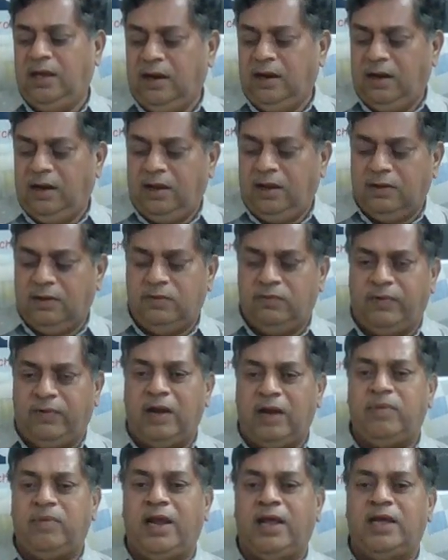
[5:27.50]
Now
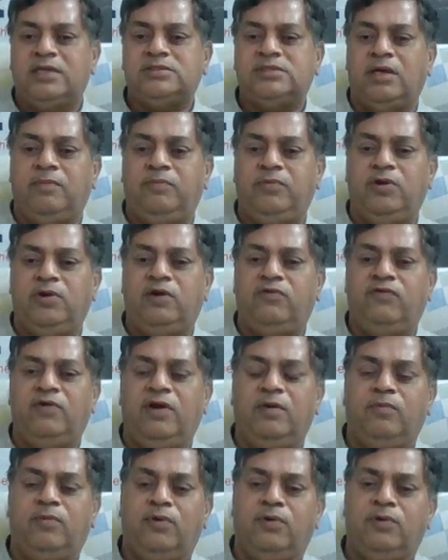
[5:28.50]
white plays a beautiful
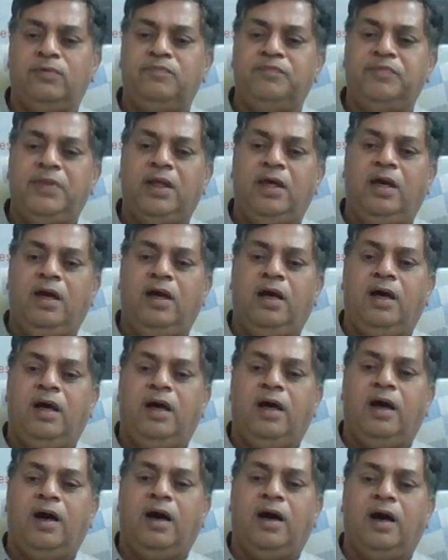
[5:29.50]
move,
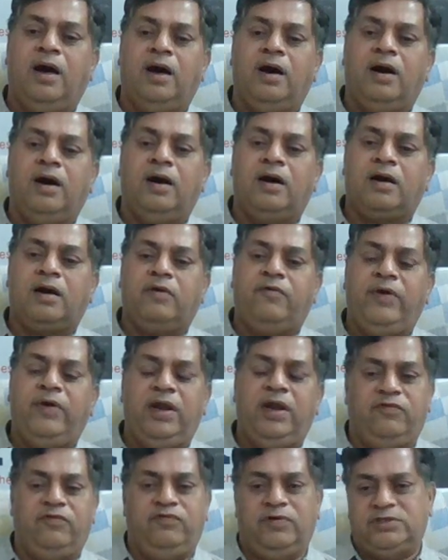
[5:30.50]
queen
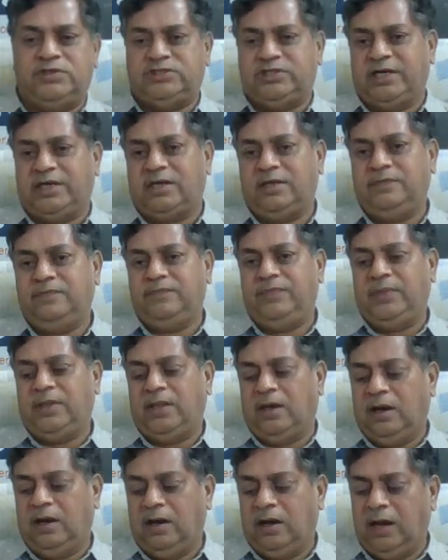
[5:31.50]
f4 check.
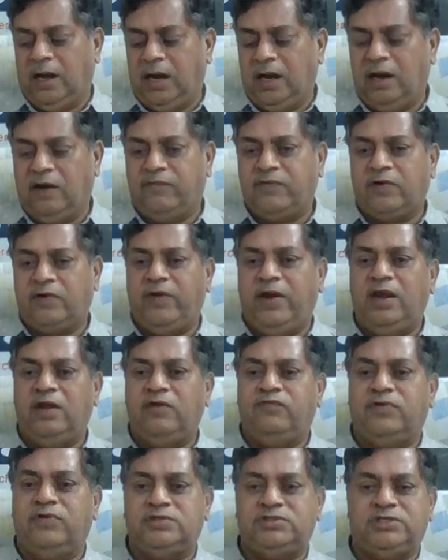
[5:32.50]
And after queen
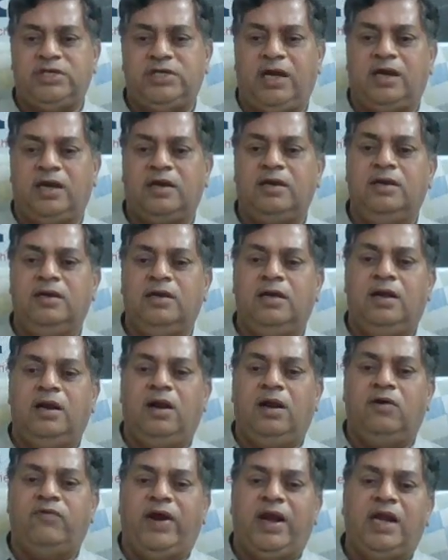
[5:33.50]
f4 check,
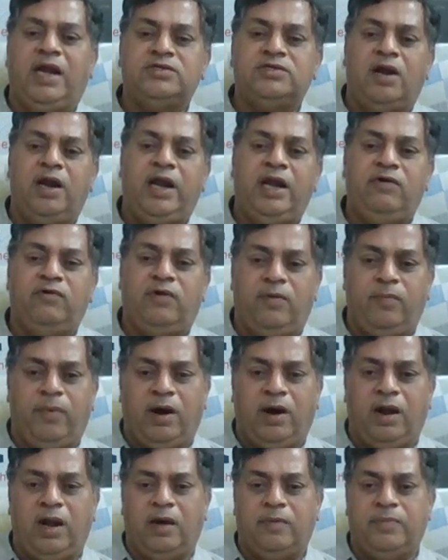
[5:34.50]
now white is already one
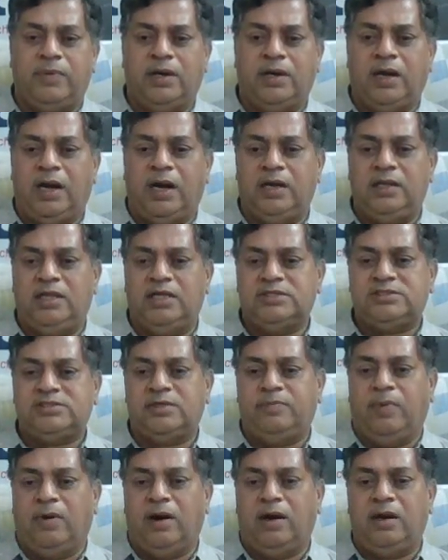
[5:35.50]
pawn up, and this
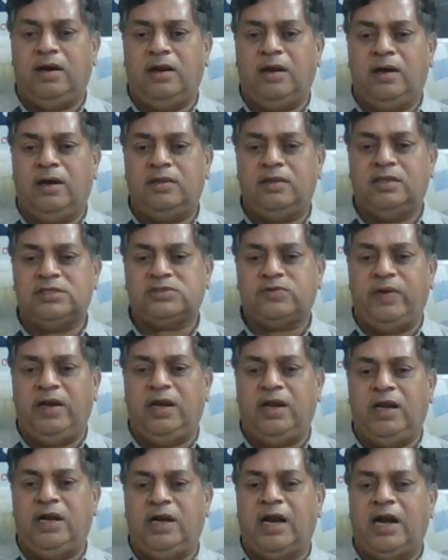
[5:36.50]
pawn, this
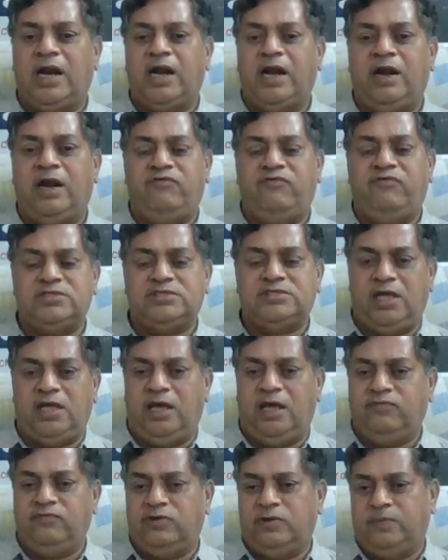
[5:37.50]
queen indirectly defends
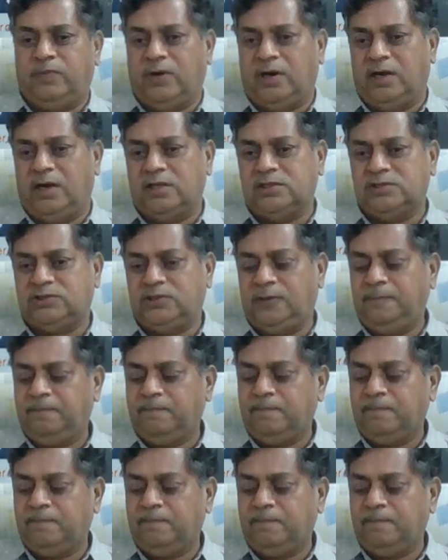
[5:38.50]
the a4 pawn also.